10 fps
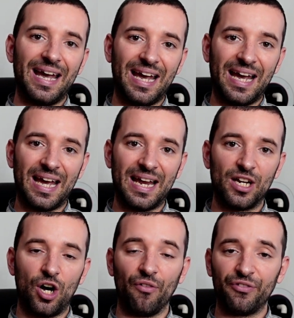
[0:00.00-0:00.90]
and
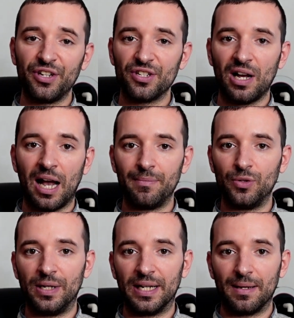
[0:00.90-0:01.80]
oftentimes
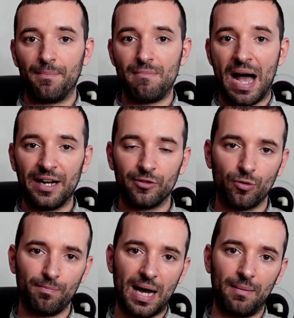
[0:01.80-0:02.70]
you get
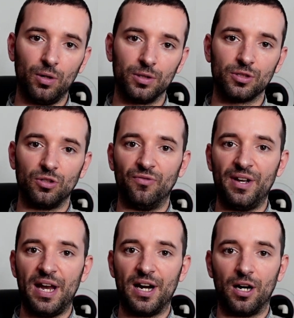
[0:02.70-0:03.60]
micro bubbles of
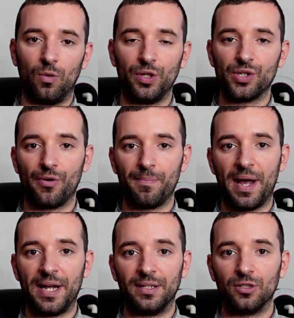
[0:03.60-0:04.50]
air which
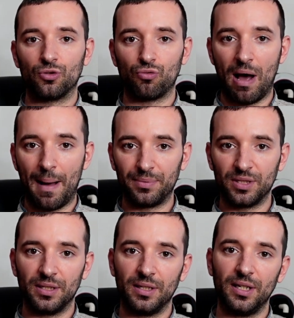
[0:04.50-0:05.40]
remain trapped
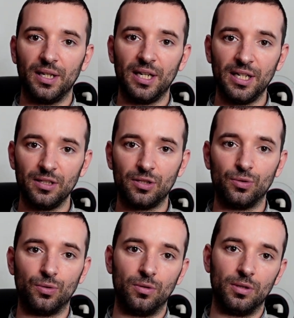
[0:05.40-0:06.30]

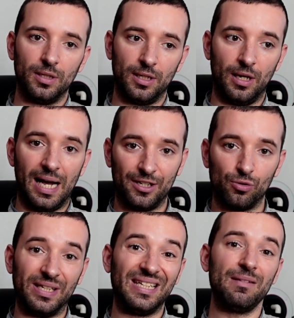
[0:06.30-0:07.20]
into
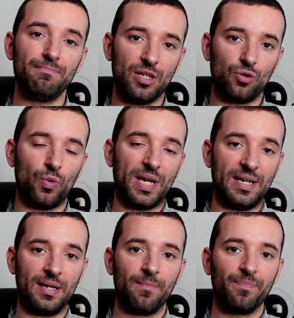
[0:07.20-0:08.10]
actually in
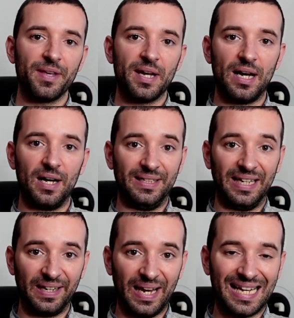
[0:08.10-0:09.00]
between the
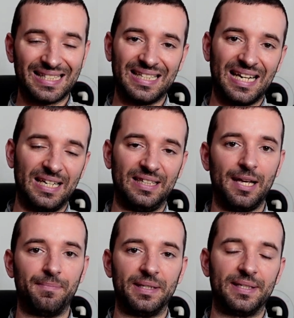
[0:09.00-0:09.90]
glass and the
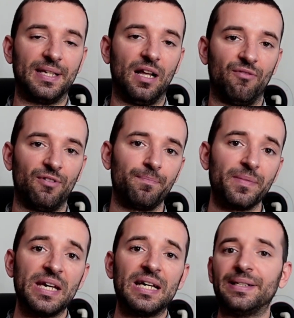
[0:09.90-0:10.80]
tape itself.
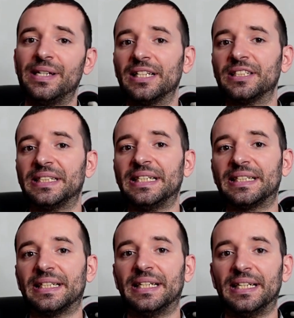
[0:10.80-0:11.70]
The other
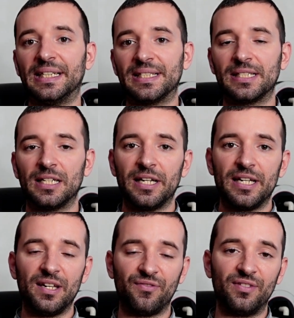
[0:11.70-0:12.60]
thing is,
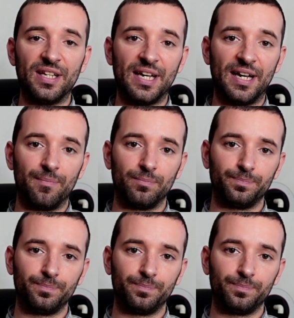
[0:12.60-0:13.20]
if the